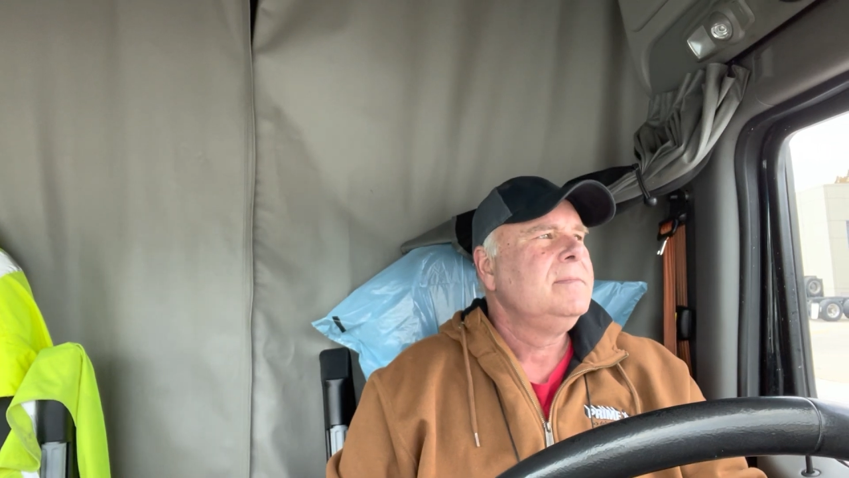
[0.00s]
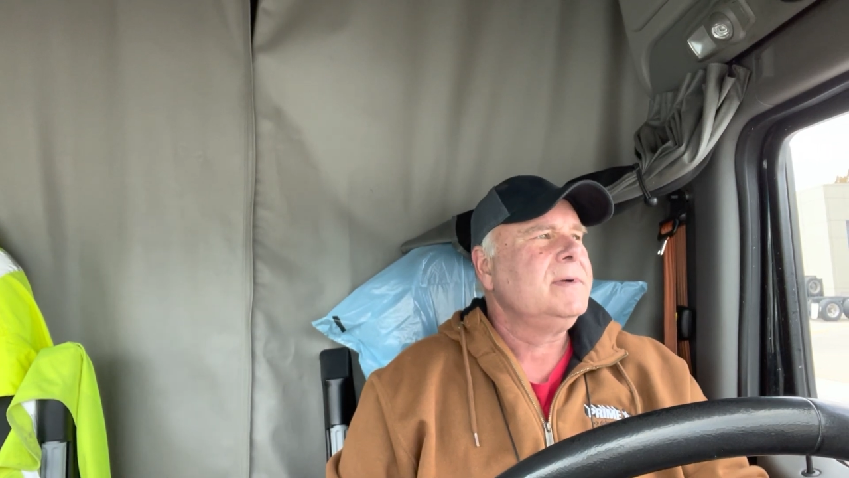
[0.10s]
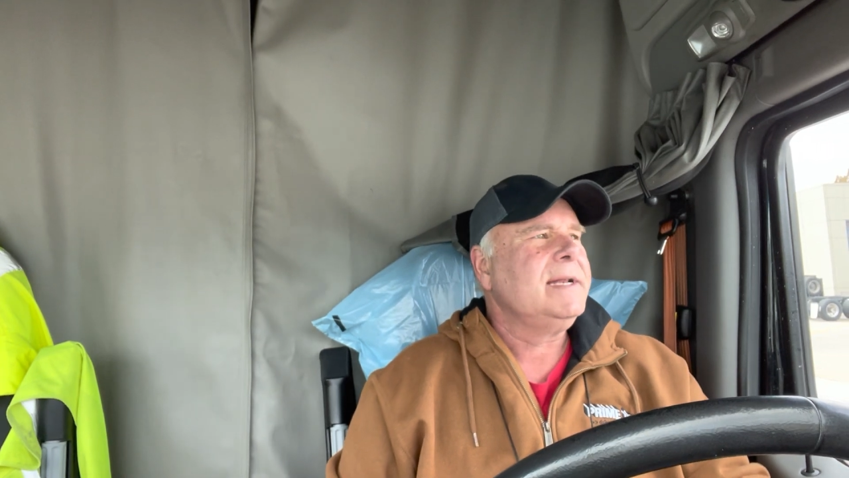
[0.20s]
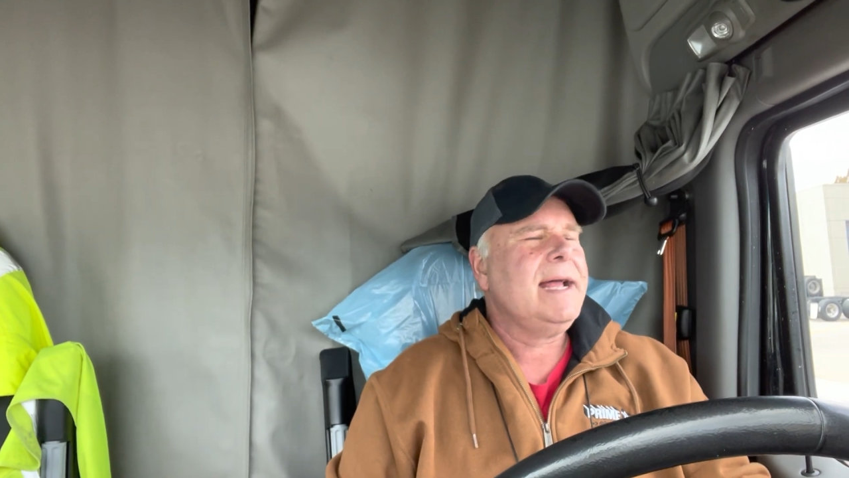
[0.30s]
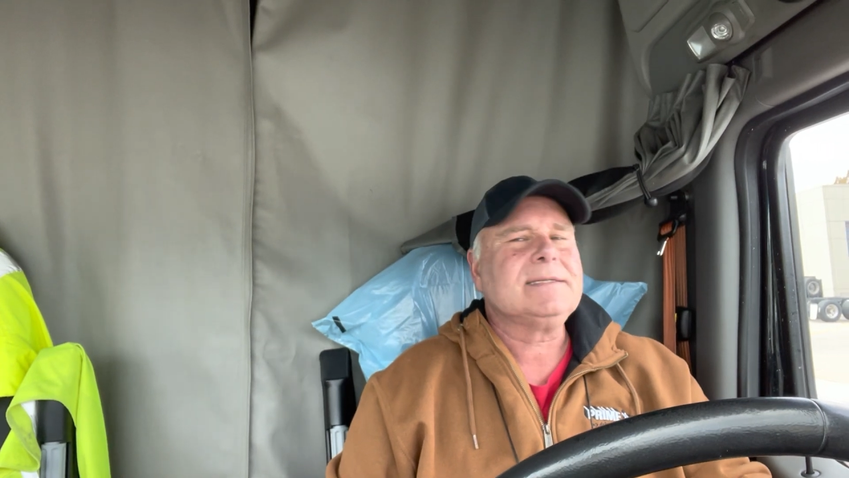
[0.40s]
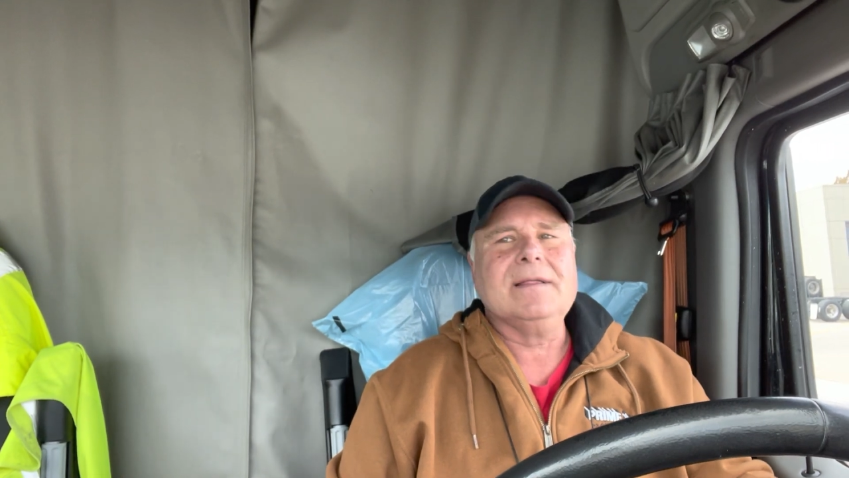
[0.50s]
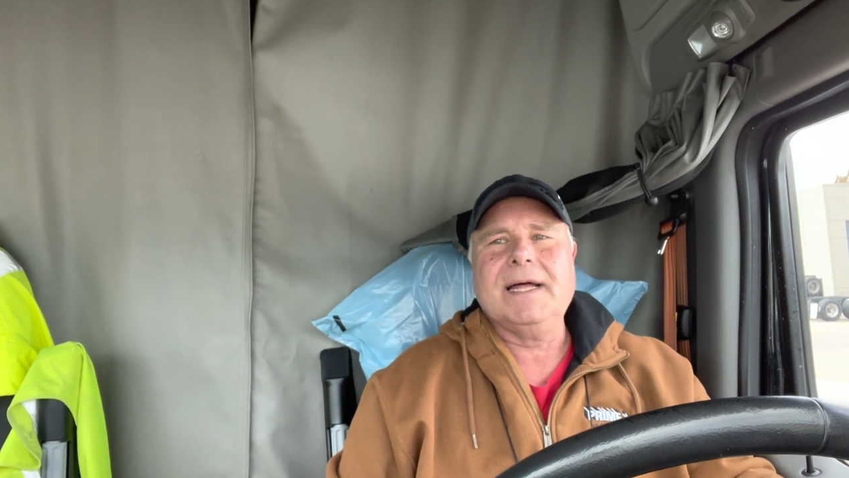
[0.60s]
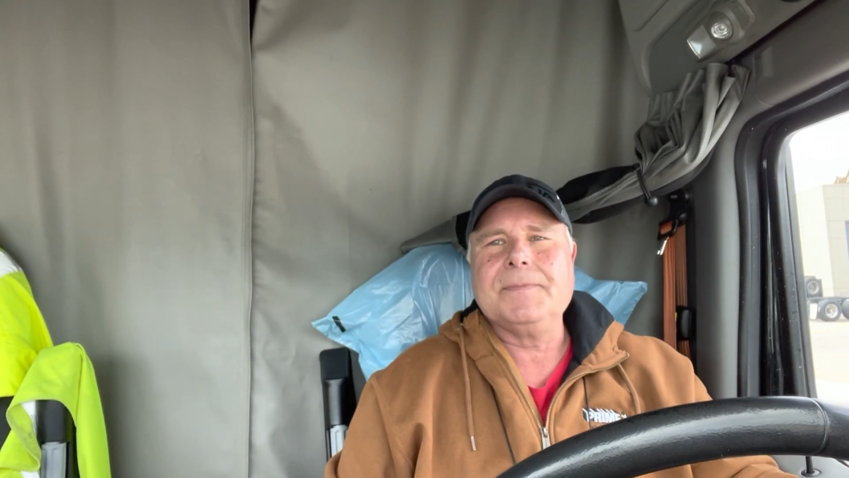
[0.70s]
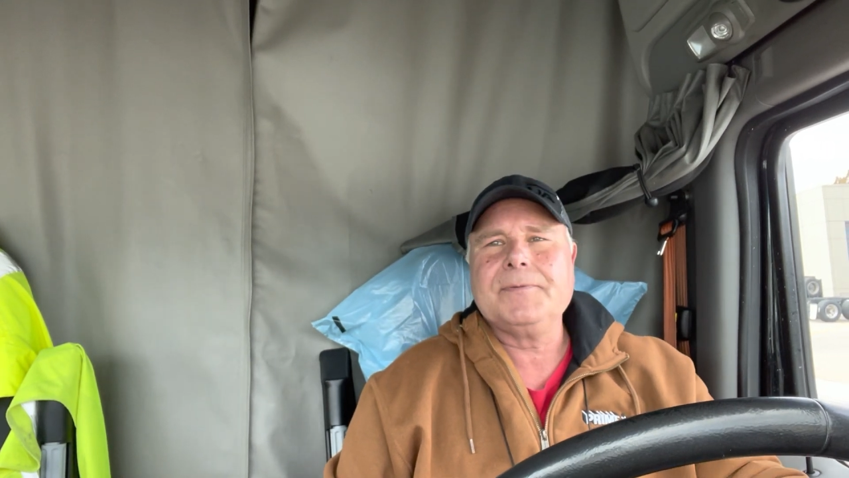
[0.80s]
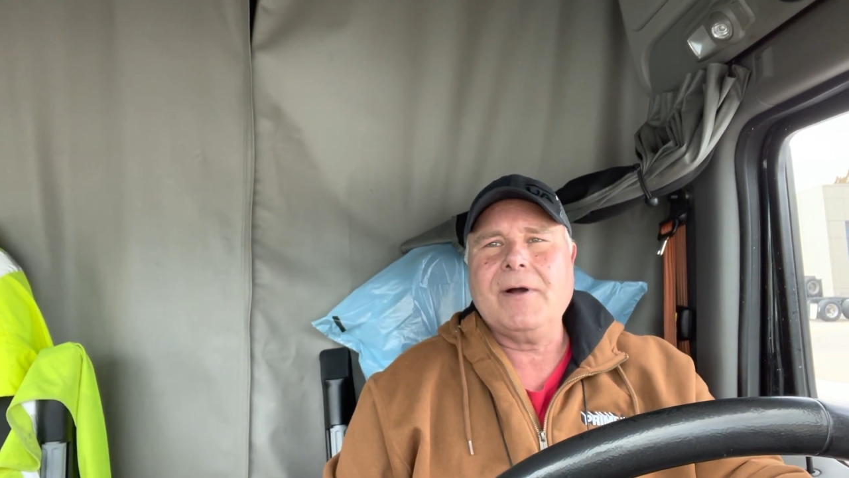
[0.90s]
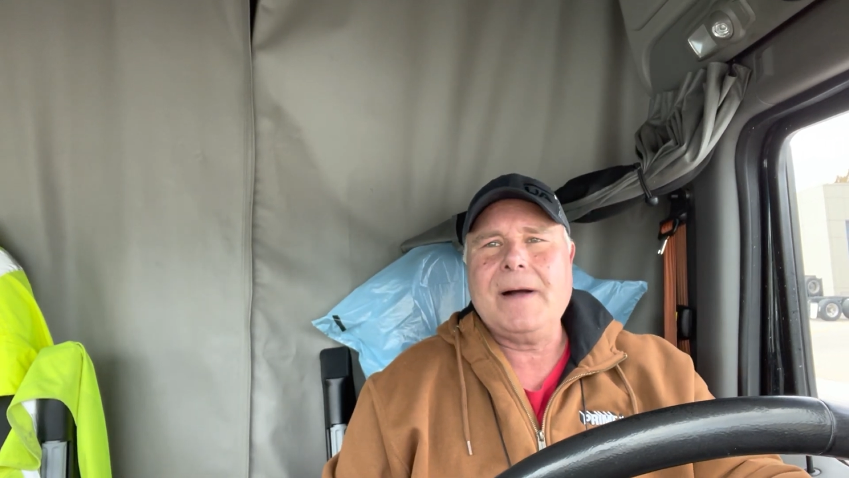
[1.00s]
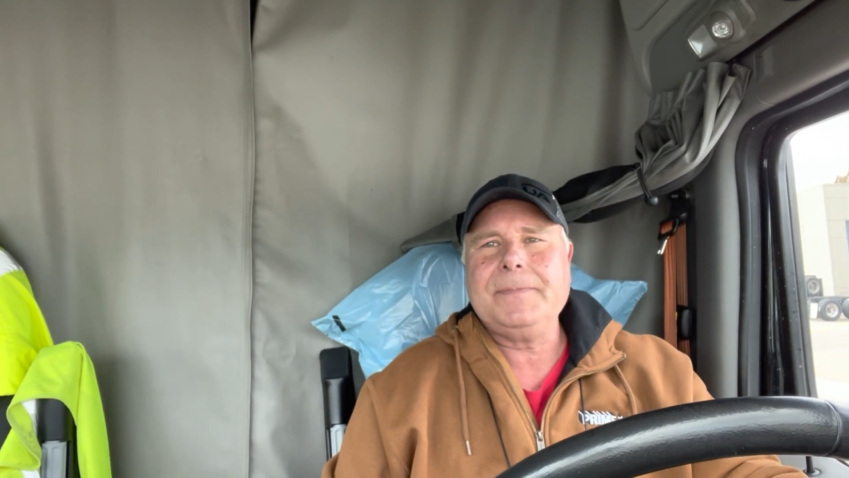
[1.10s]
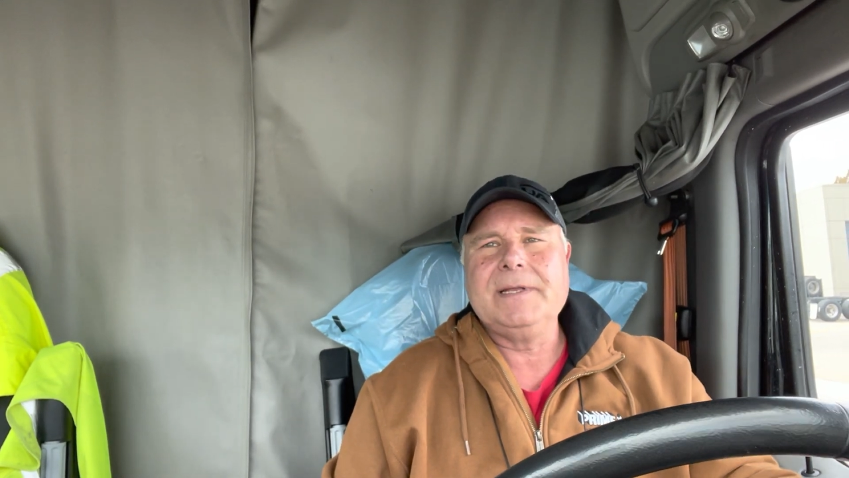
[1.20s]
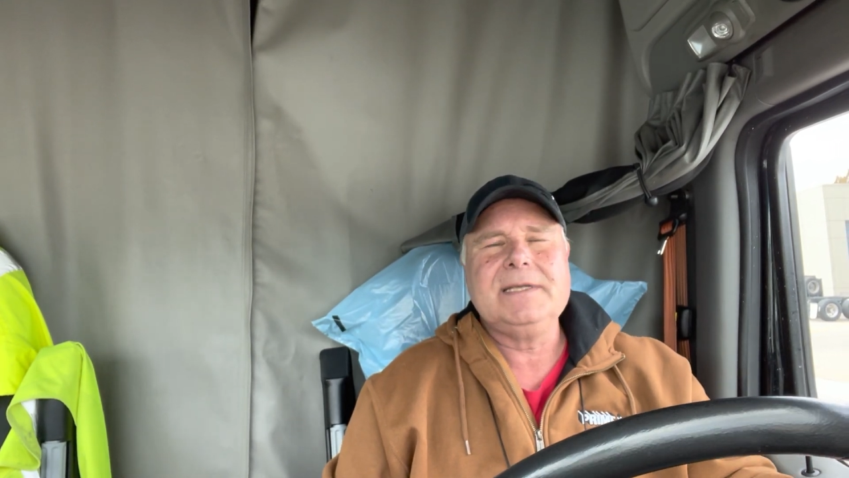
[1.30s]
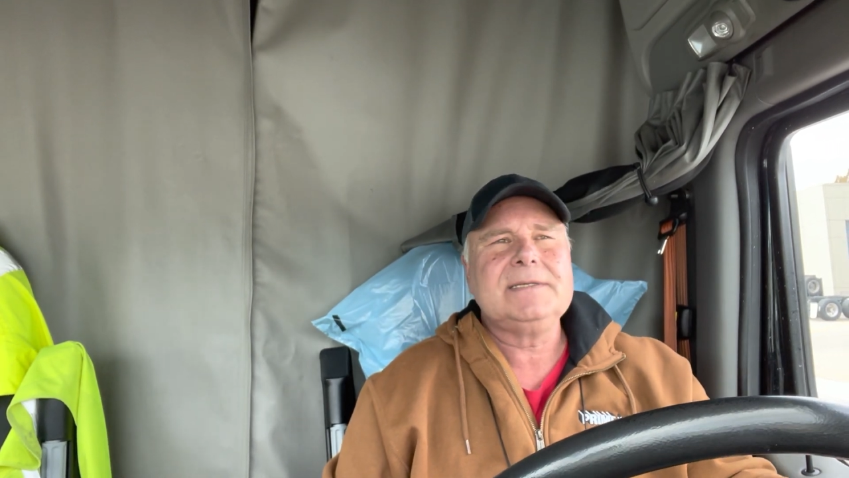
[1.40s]
but it has a lot of
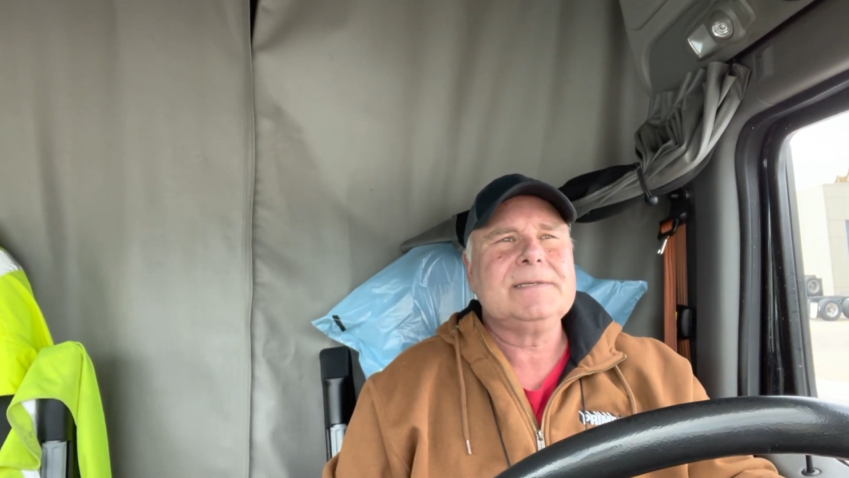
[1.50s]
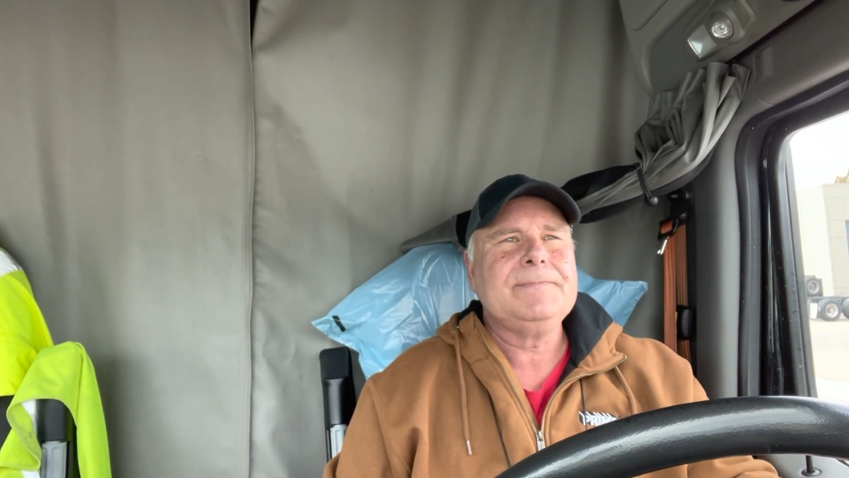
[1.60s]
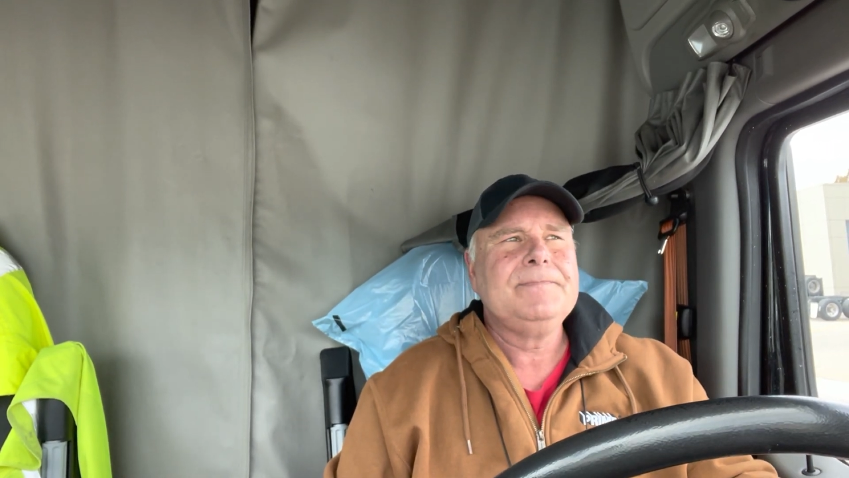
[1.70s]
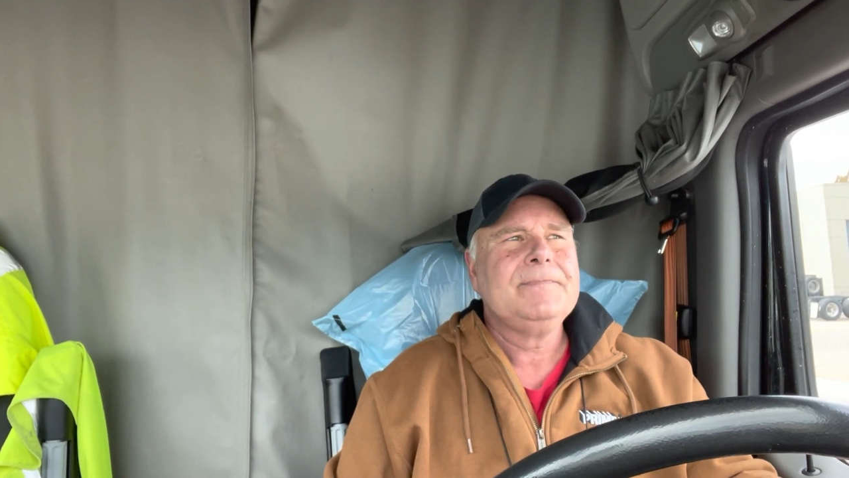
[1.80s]
properties